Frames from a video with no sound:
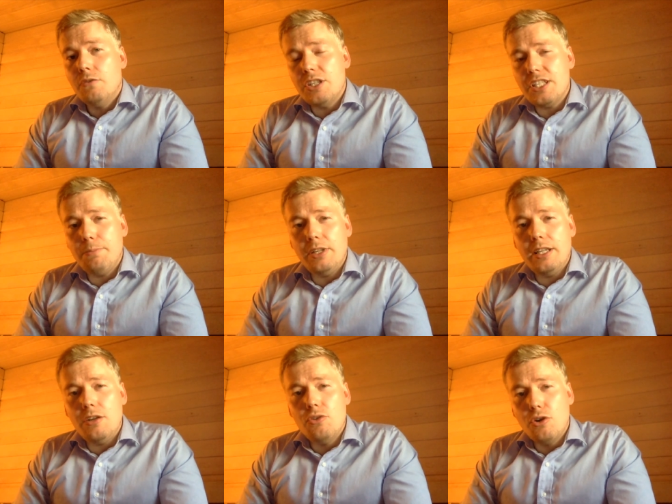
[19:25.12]
For example,
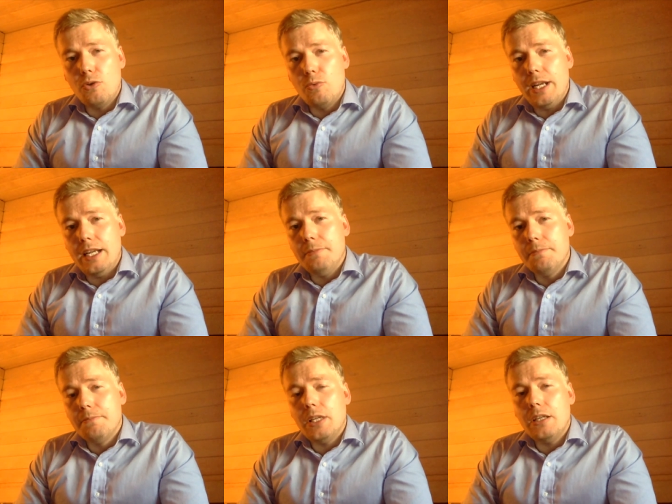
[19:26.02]
in Norway,
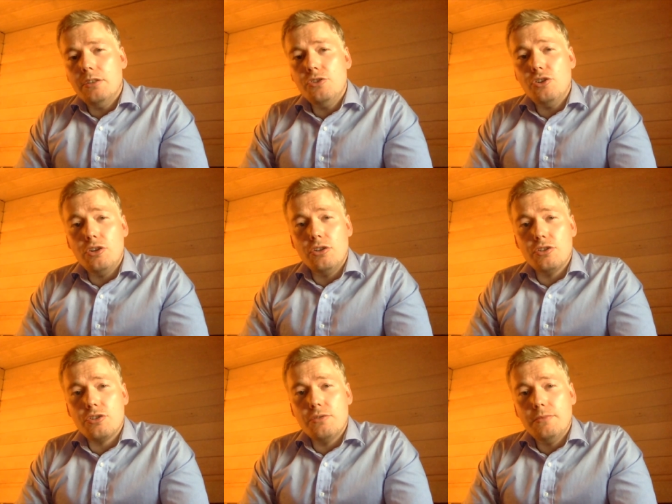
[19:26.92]

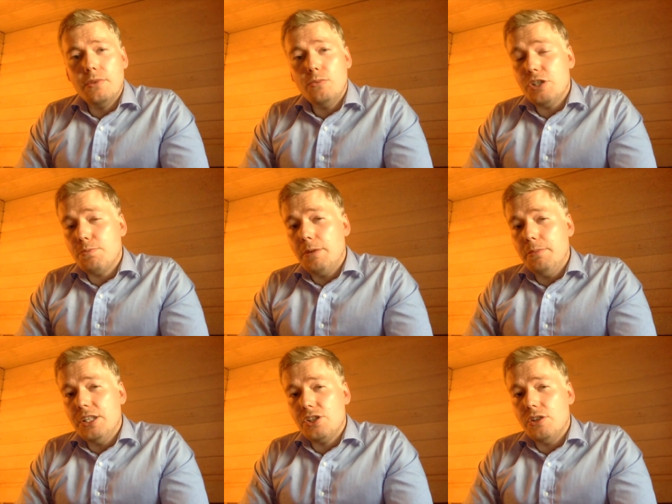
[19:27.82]
journals which
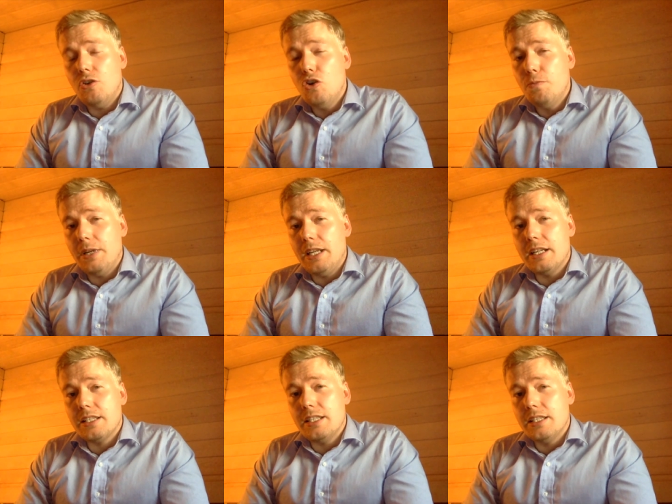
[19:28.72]
publish open
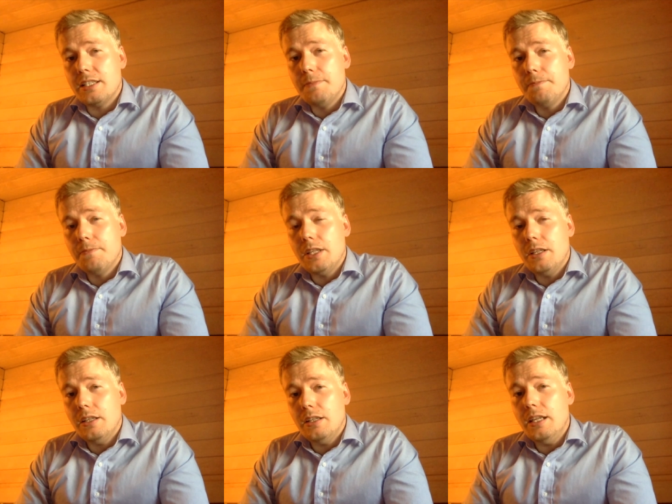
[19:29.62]
access
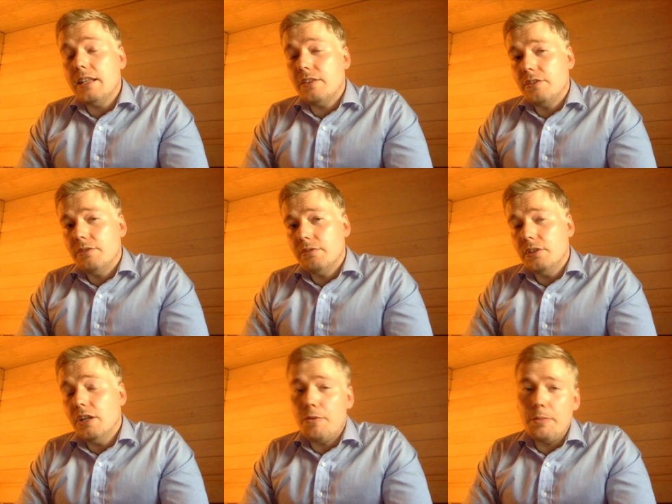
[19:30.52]
get
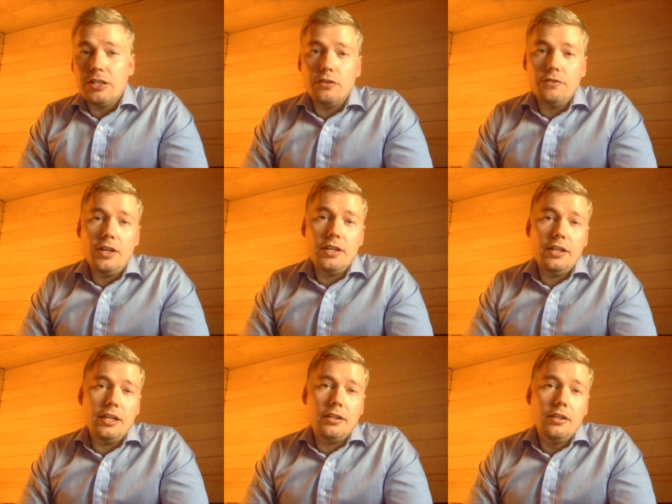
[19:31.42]
governmental
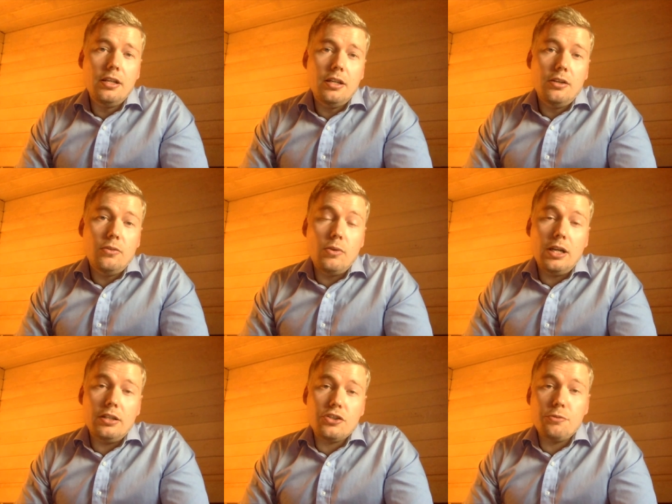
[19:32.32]
funding
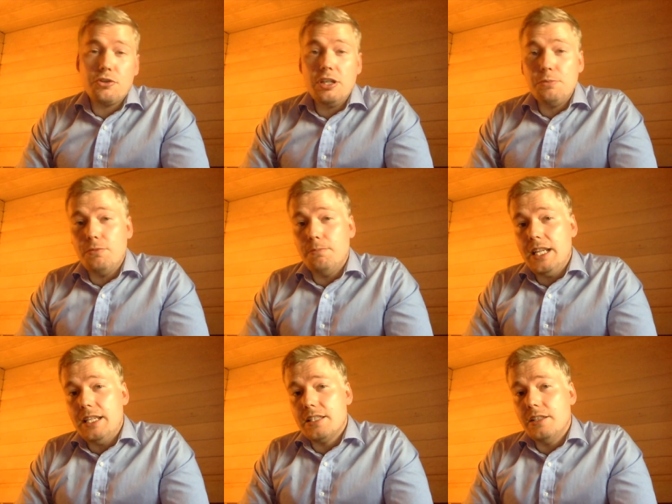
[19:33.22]
while subscription
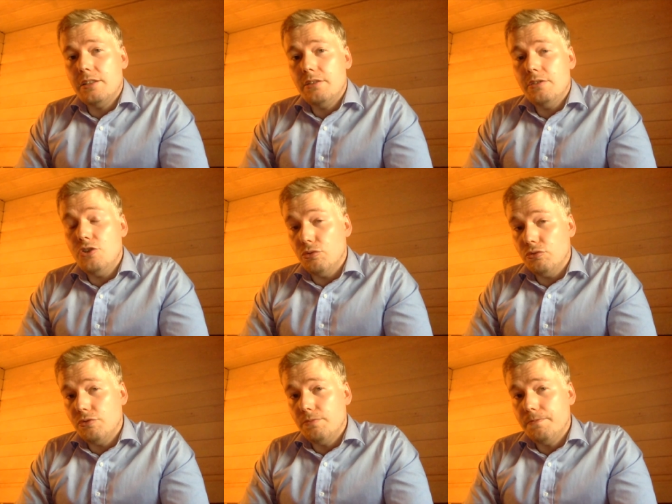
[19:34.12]
based
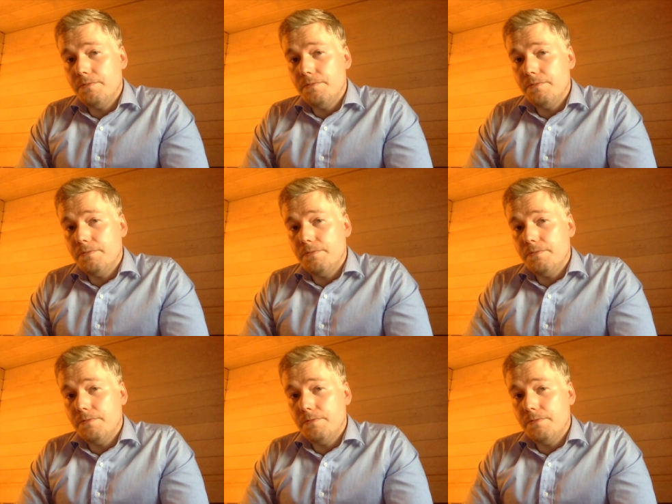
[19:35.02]
don't.